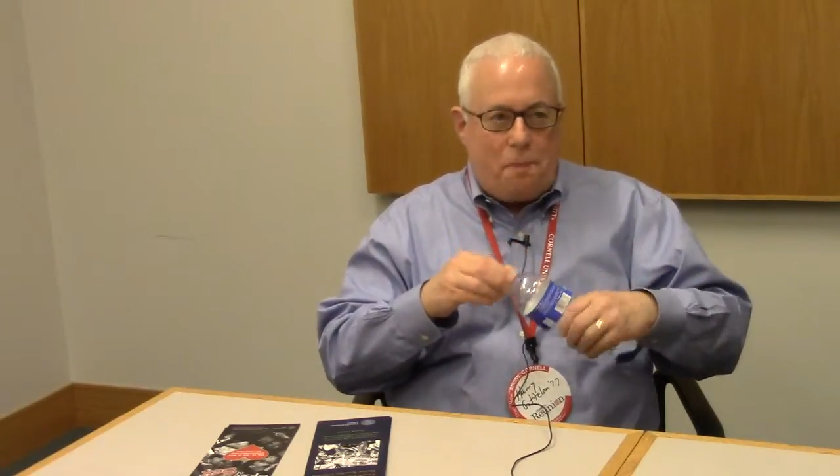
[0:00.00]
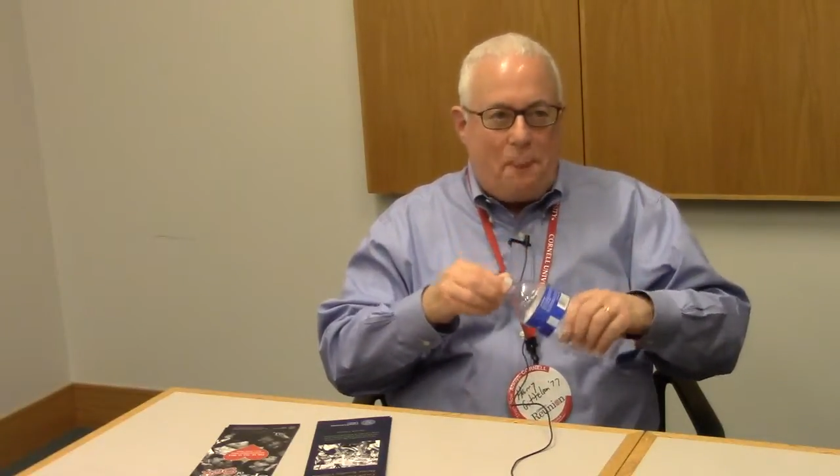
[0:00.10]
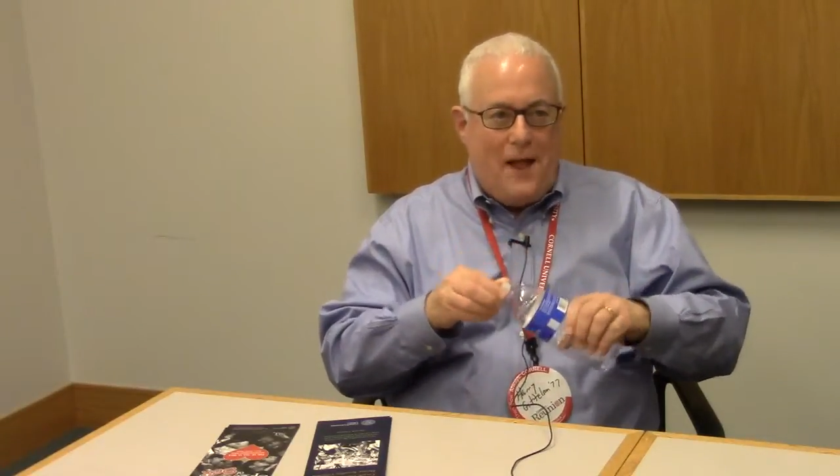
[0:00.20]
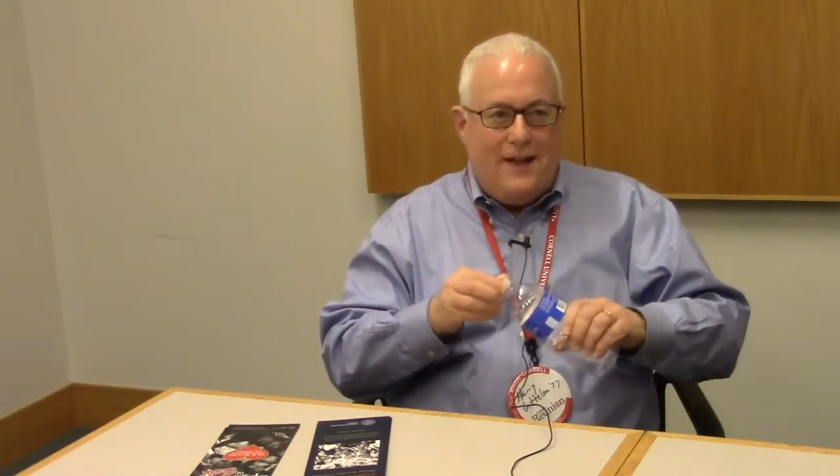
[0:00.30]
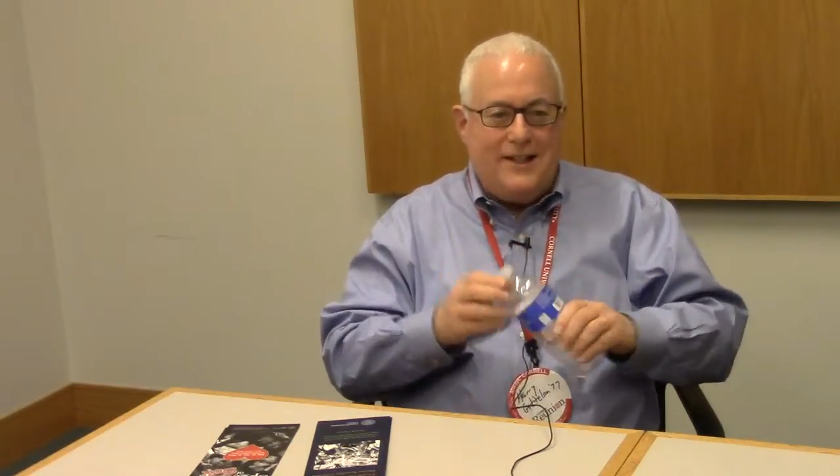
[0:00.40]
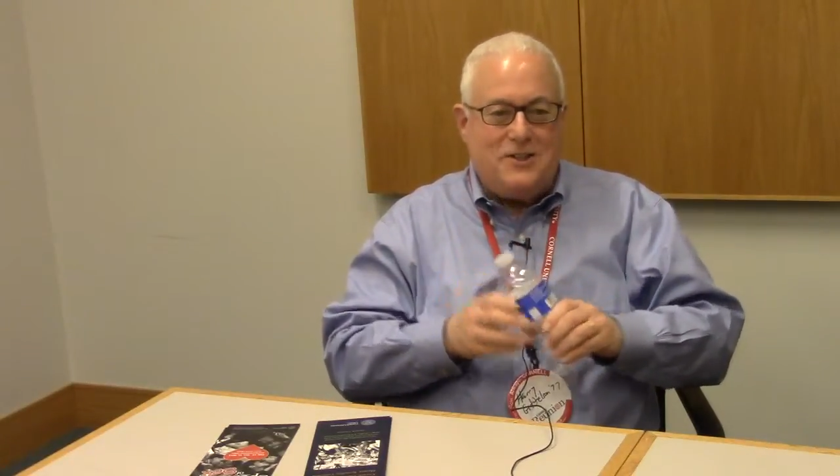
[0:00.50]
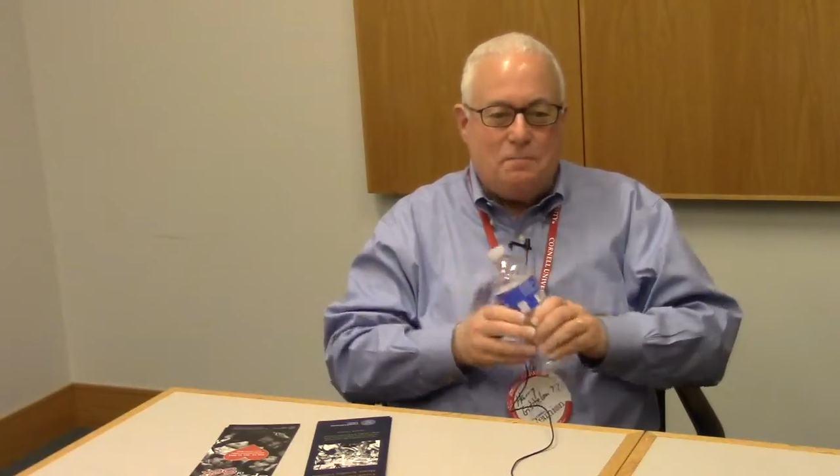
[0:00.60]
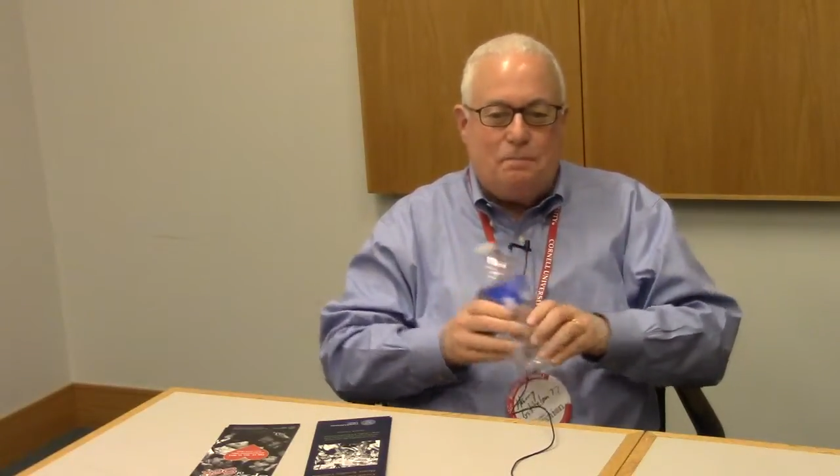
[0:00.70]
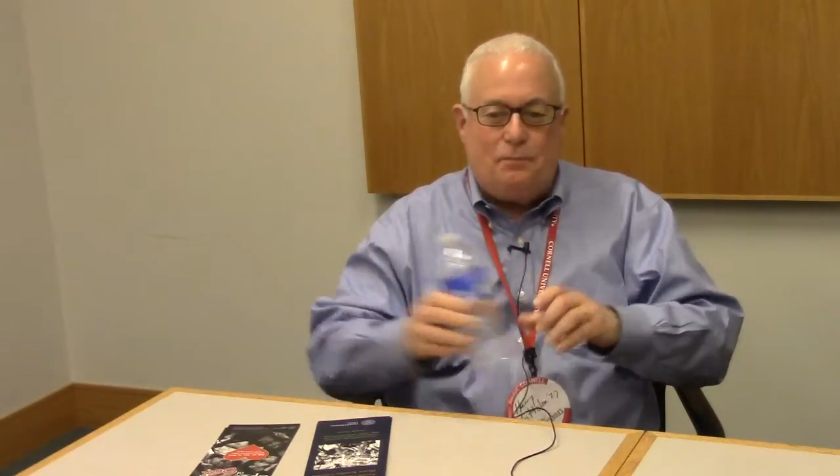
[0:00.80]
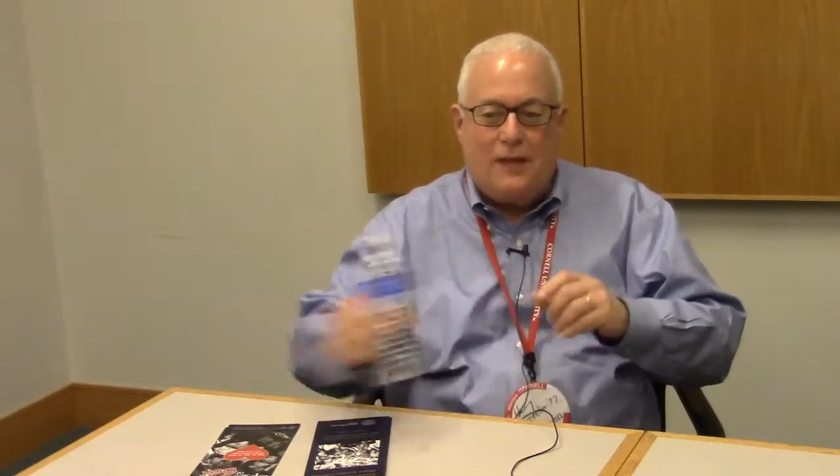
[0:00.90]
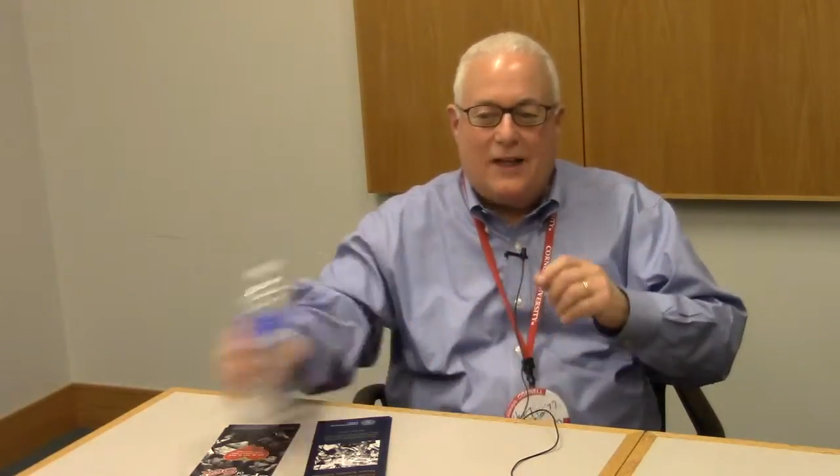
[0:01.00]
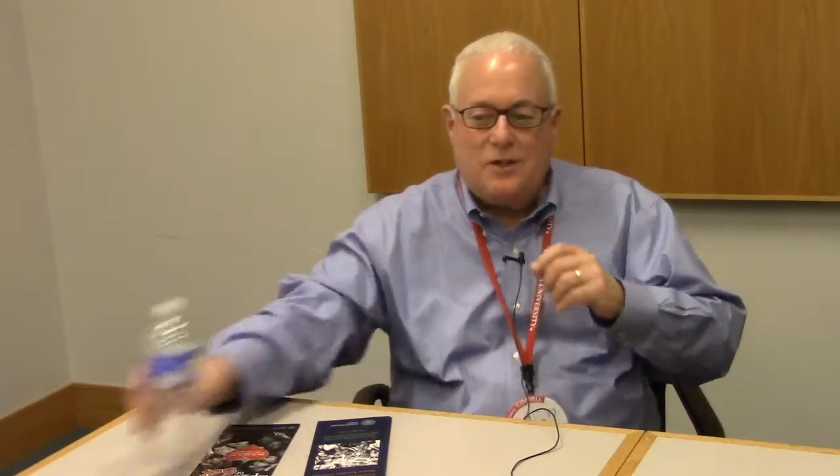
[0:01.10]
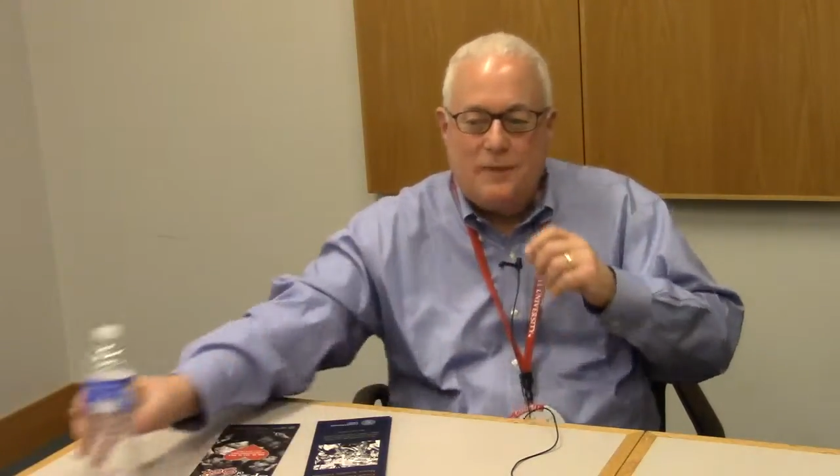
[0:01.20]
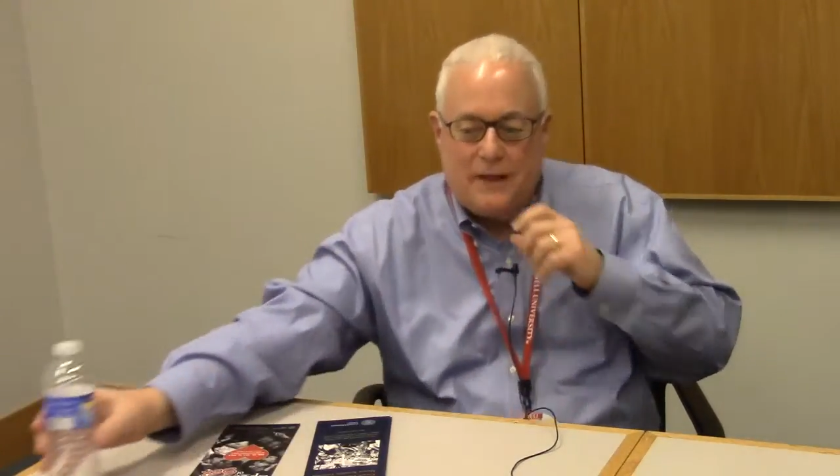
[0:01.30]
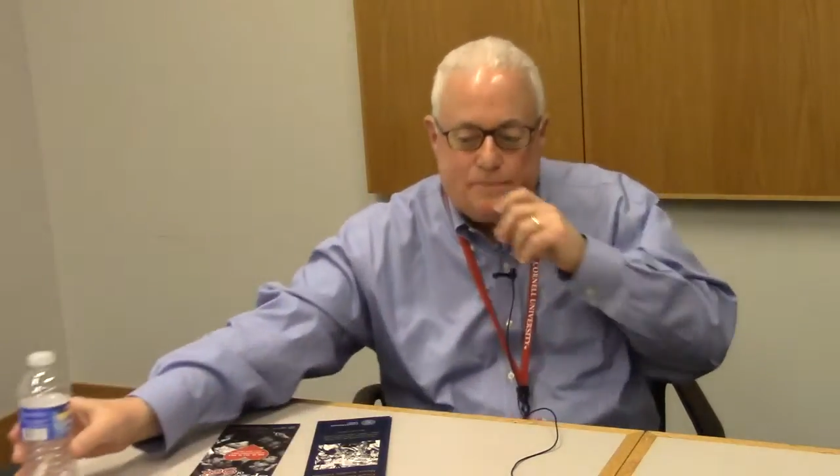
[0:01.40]
Yeah, he's a
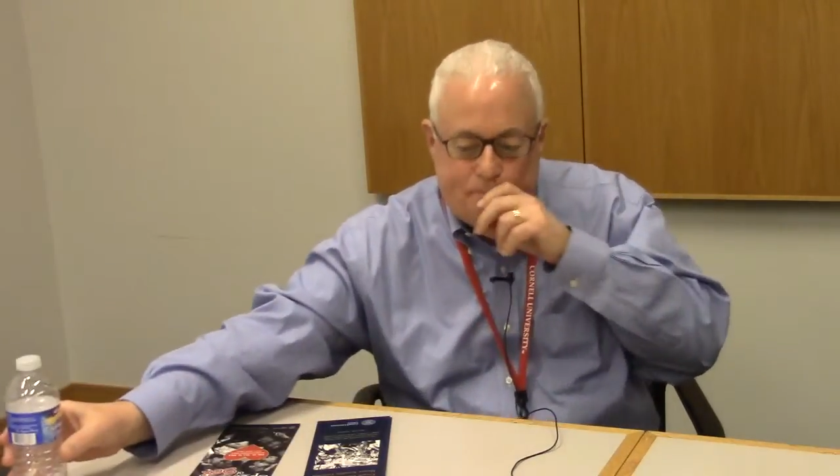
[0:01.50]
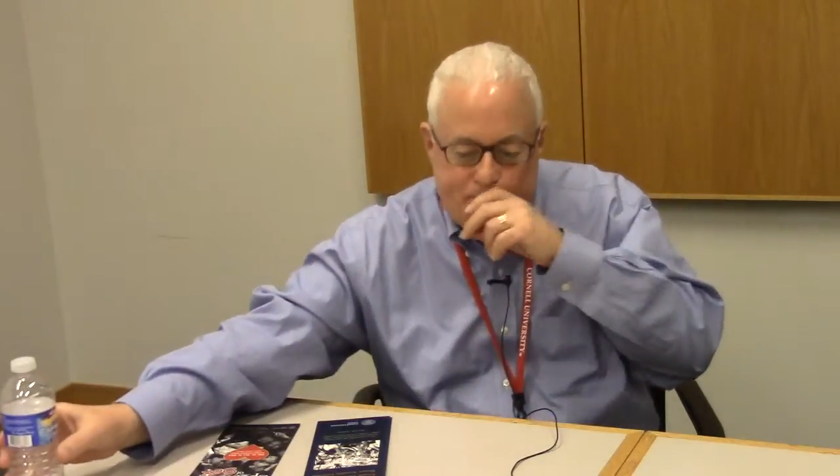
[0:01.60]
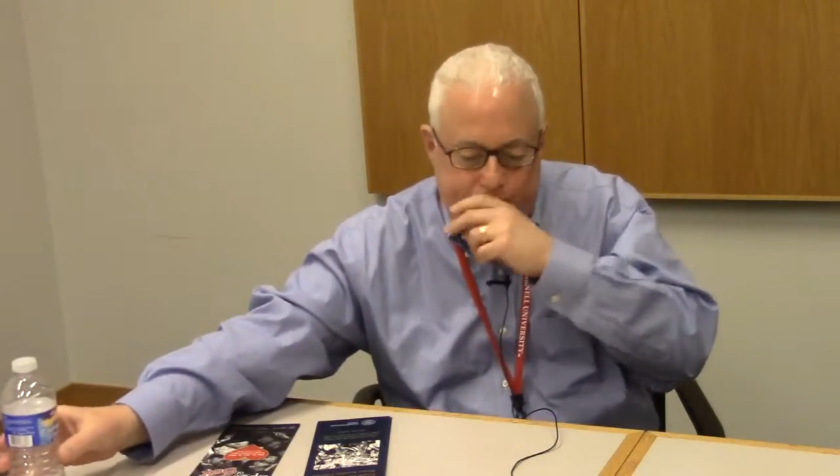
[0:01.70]
nice man.